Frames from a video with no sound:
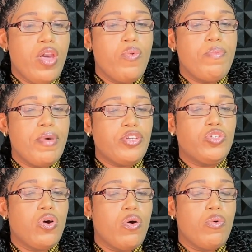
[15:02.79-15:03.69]
We make
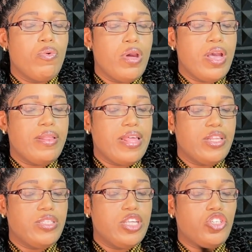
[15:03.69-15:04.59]
sure
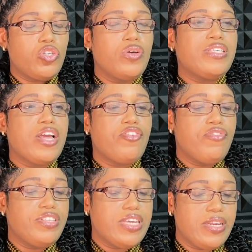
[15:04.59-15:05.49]
that the sores are
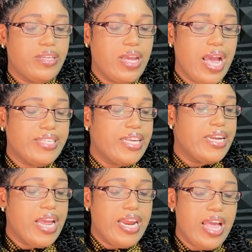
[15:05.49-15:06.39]
treated. I
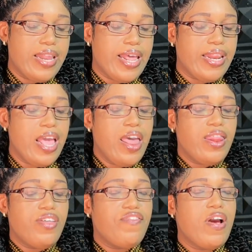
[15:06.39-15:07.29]
said earlier that
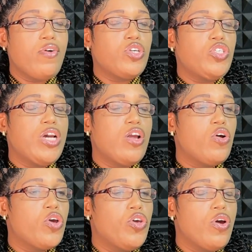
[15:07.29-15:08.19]
the virus you
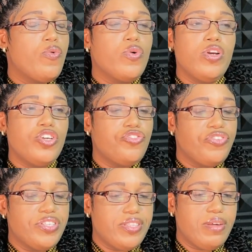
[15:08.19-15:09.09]
cannot cure, we only
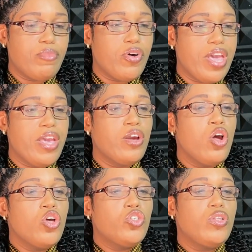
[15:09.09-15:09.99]
treat them, okay?
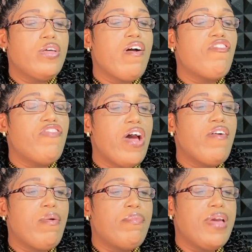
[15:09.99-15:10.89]
So there are
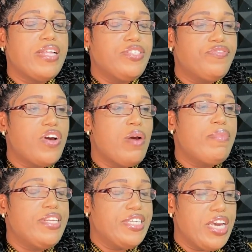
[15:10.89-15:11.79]
antiviral
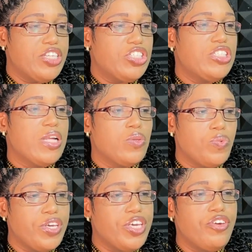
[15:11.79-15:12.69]
medications that
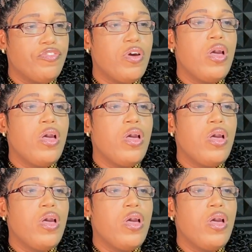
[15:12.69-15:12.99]
we give.